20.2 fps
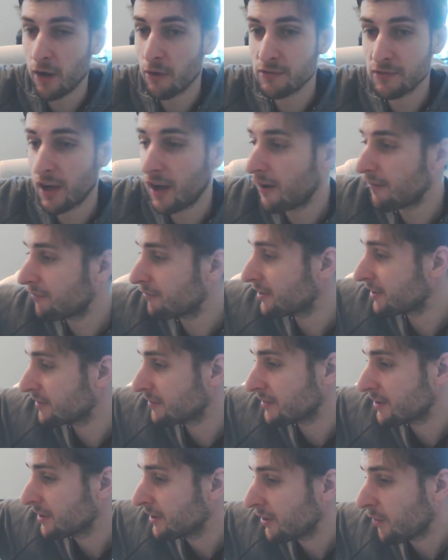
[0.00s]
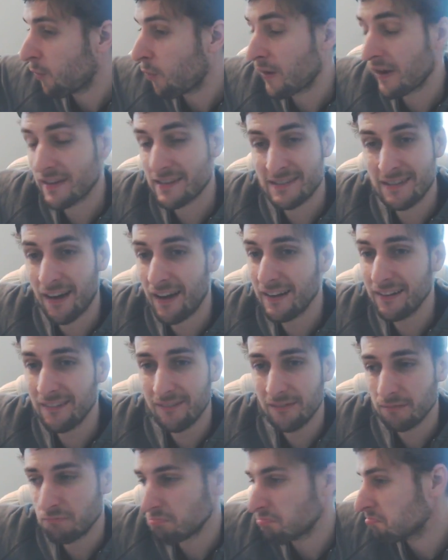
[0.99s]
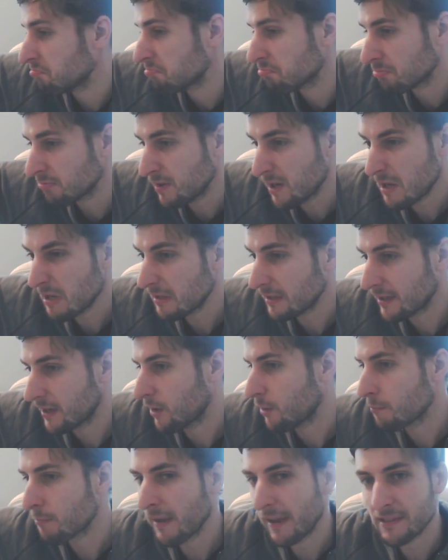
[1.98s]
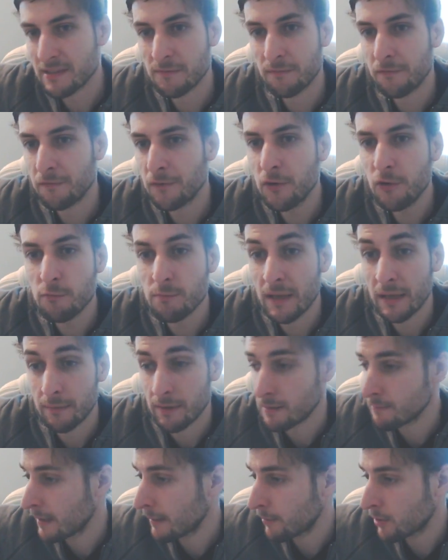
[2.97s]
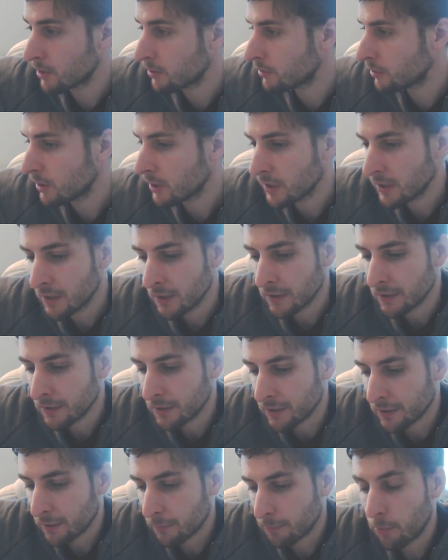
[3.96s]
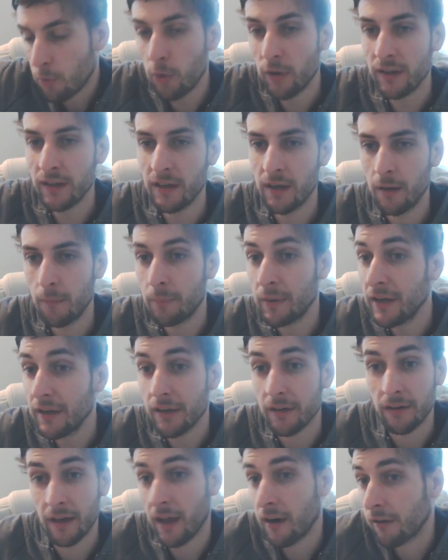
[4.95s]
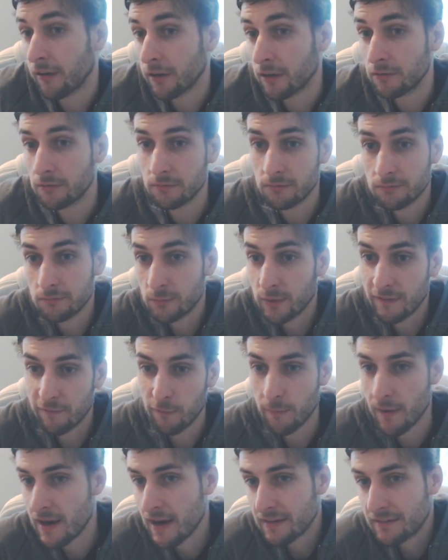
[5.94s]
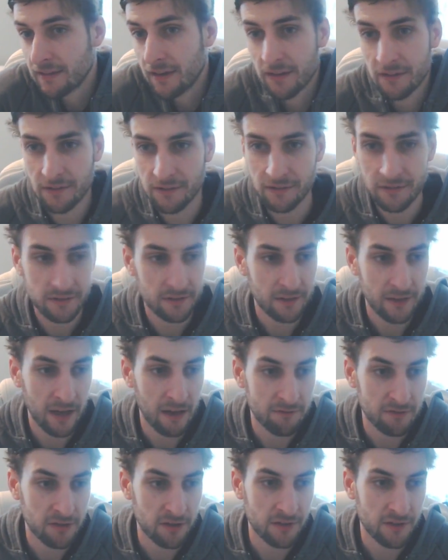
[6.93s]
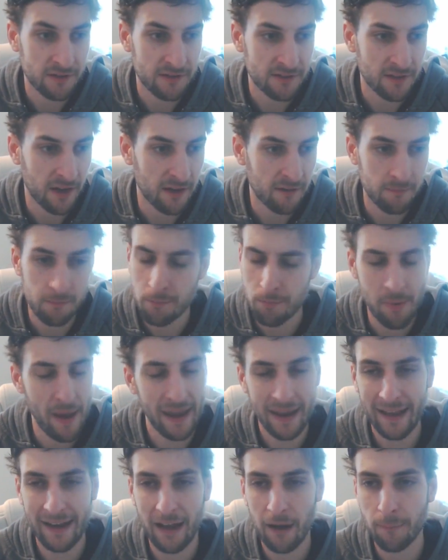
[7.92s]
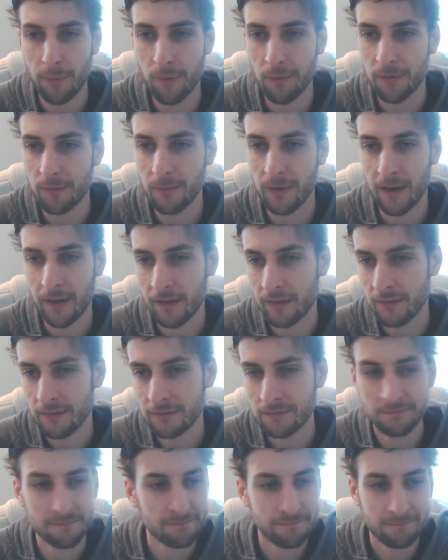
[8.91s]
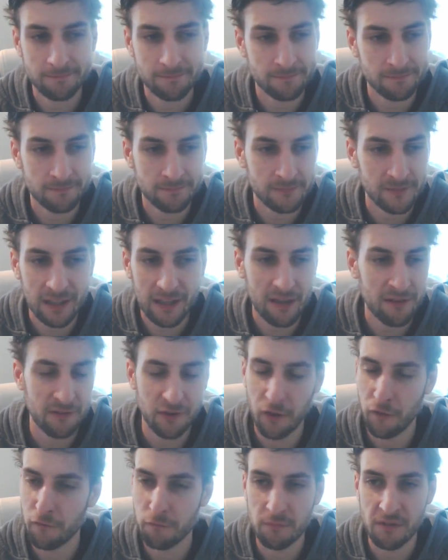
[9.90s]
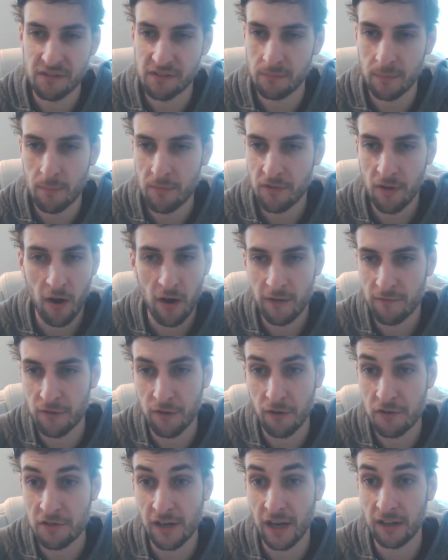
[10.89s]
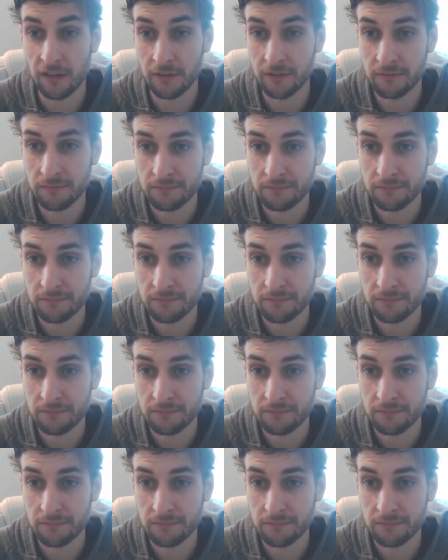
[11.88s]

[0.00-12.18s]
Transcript: goes off, and when it's done, I don't know, make it some food maybe. Maybe it'll, it'll pour you a beer. I don't know. Whatever Banette does after it's done banging out Pokemon. That was a euphemism. I'm sorry if you're a child.